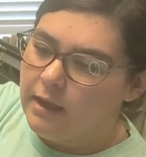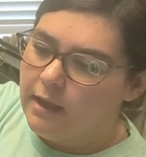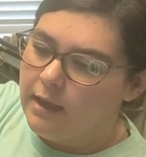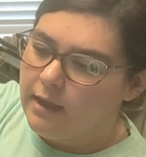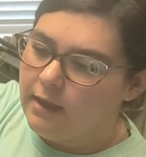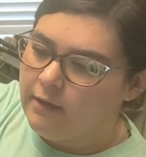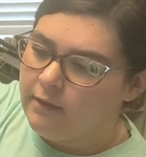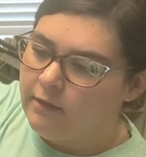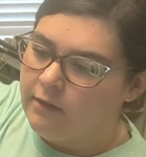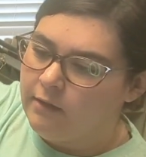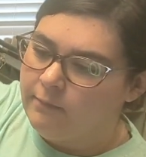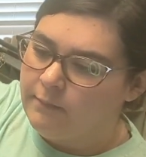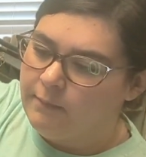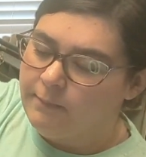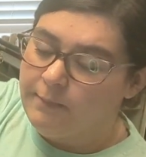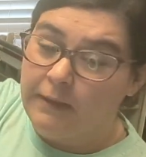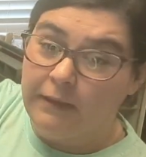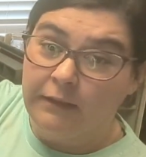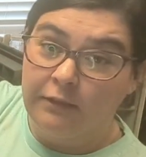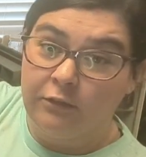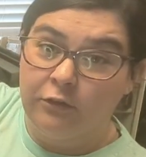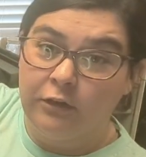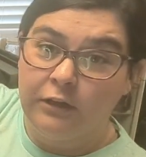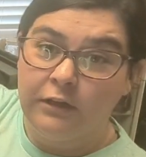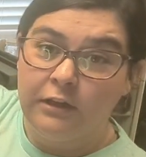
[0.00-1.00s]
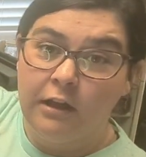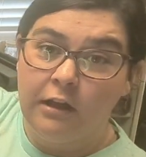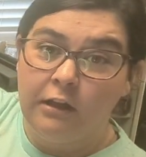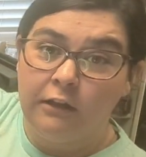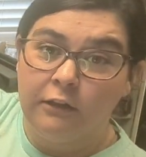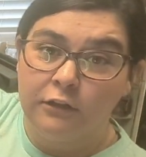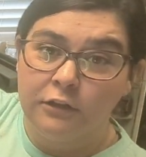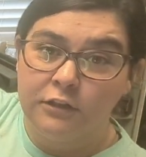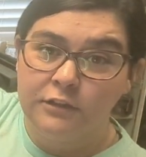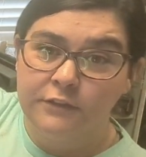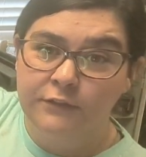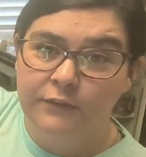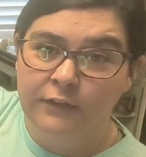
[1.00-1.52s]
I paid
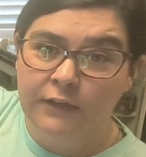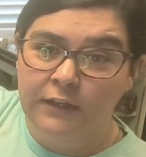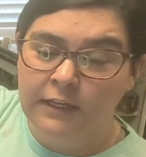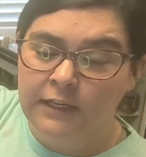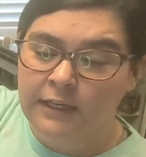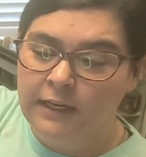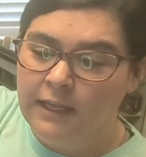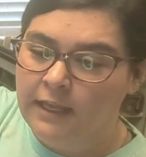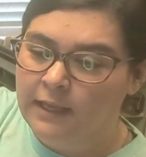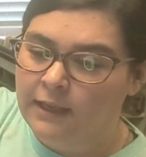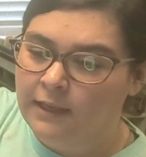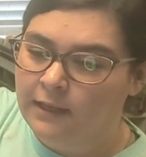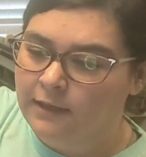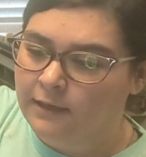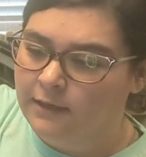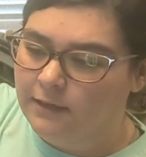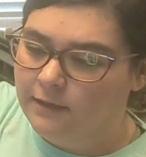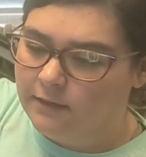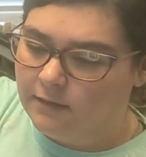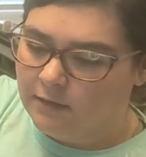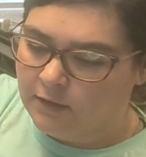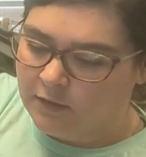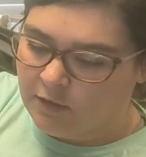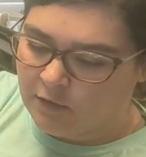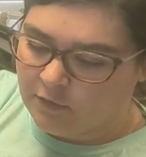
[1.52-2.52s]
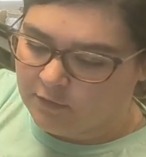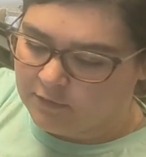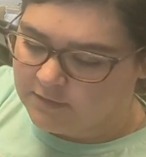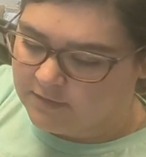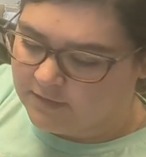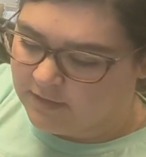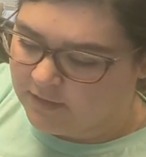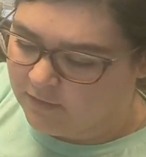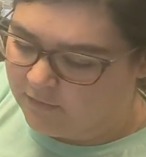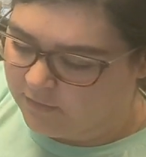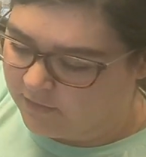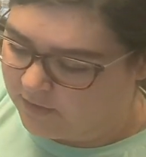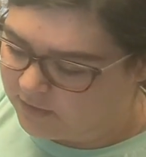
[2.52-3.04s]
$3 for it at a yard
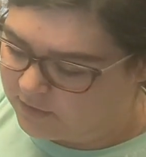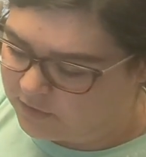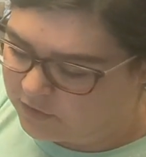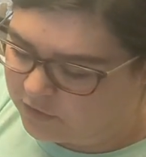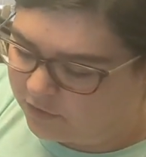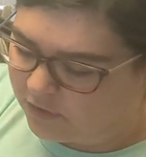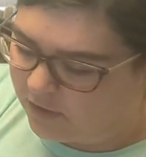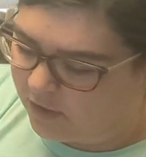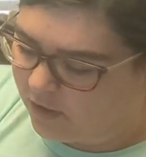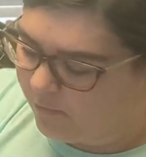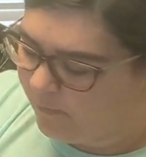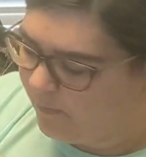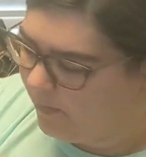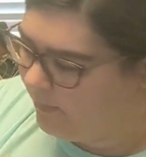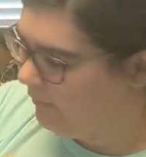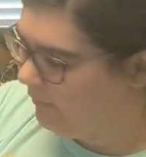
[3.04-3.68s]
sale yesterday on my